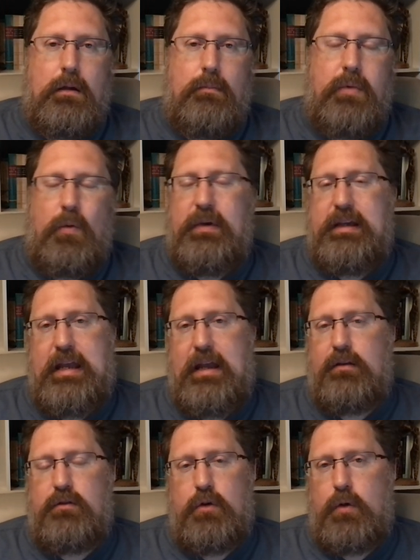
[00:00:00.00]
but we
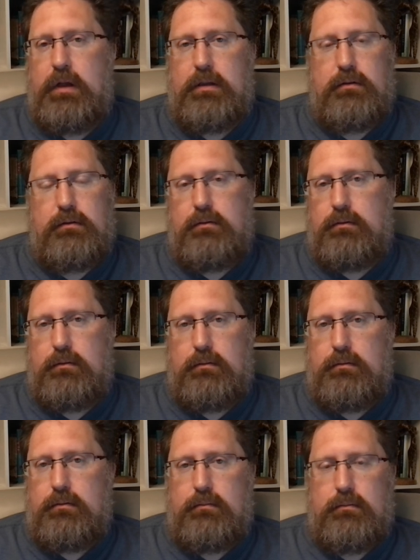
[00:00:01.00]
can't do it
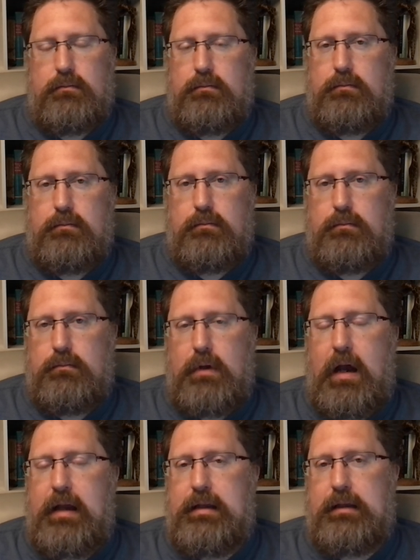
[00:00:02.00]

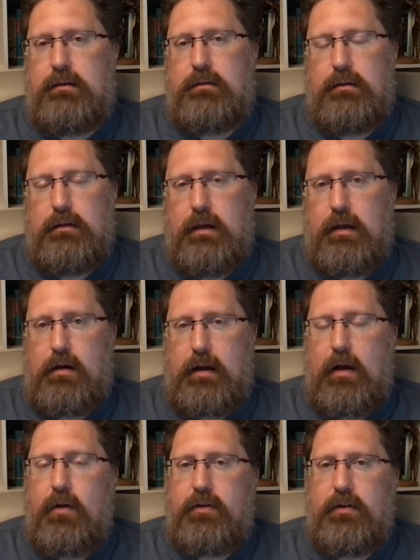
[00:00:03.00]
hiding in our
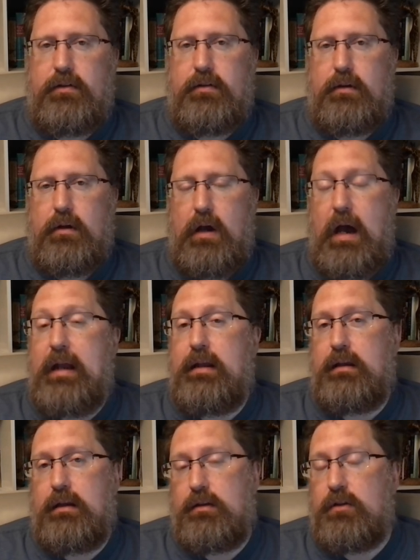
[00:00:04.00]
houses,
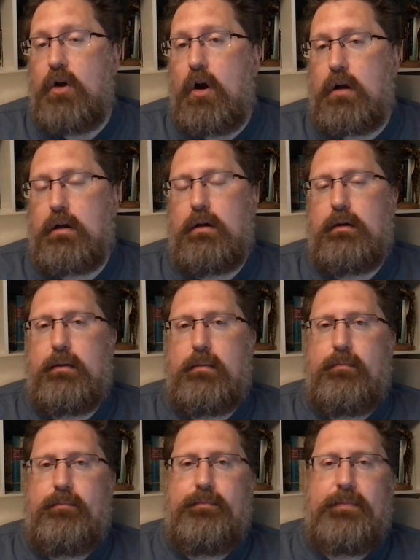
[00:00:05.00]
hiding in the dark.
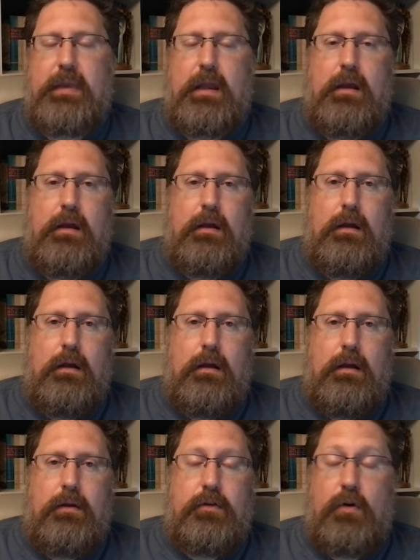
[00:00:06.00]

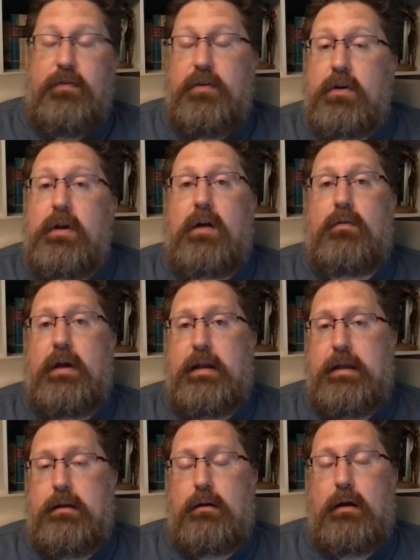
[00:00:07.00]
So if you're not
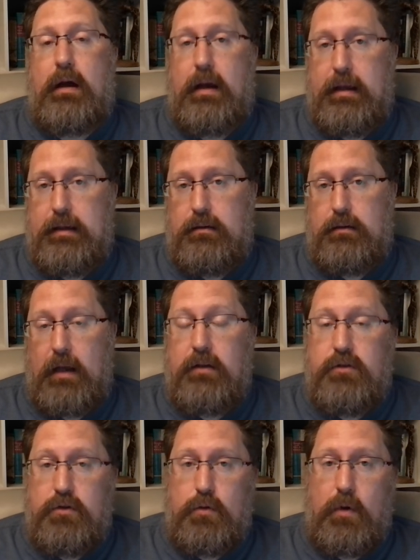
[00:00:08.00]
ready, I
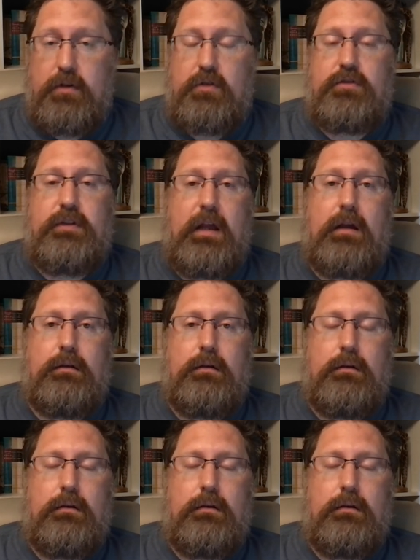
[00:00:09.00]
do understand.